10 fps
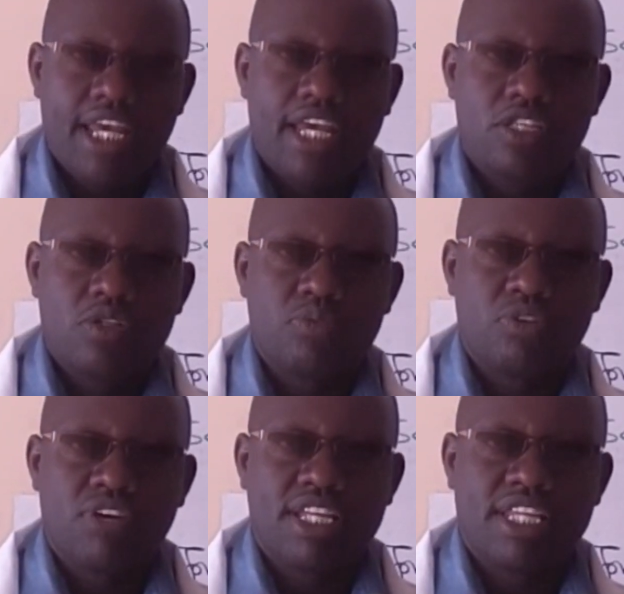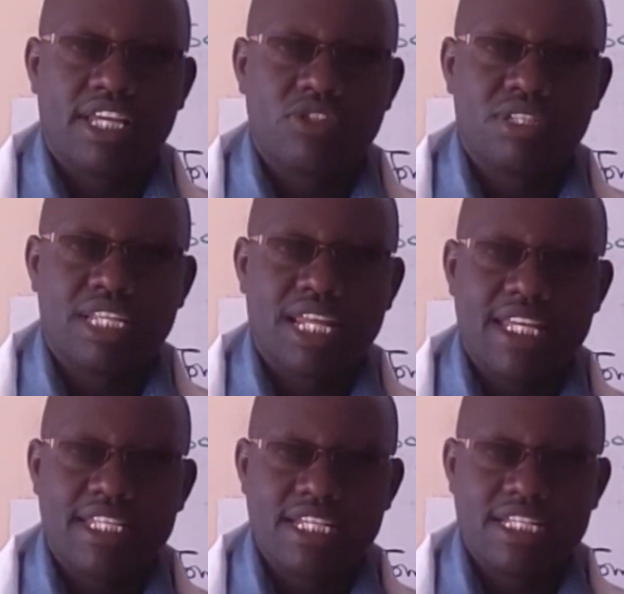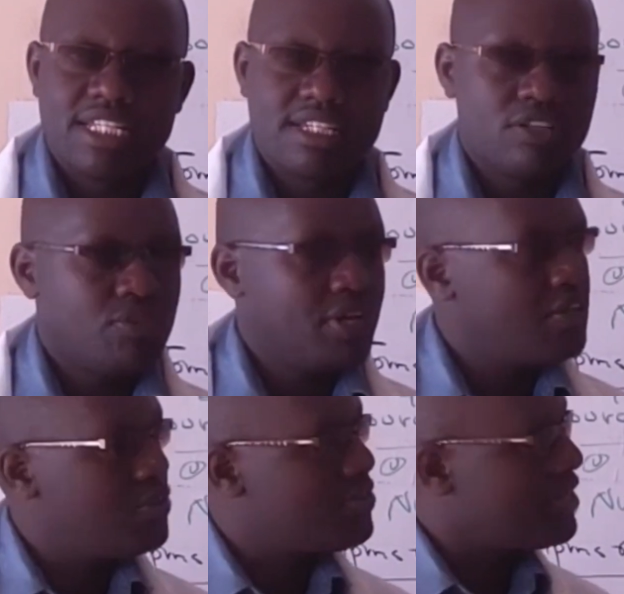provide us with light energy. We can also get